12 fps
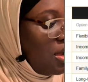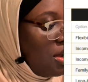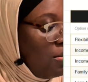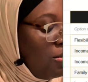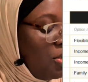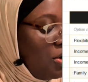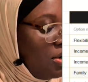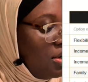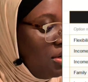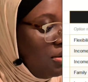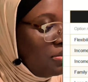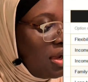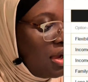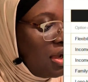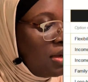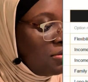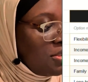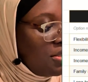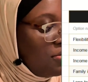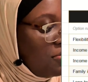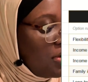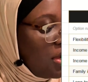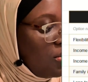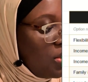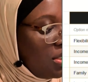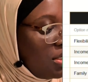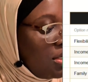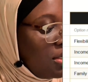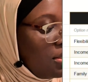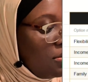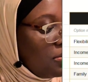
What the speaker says: but I'm still fine with it.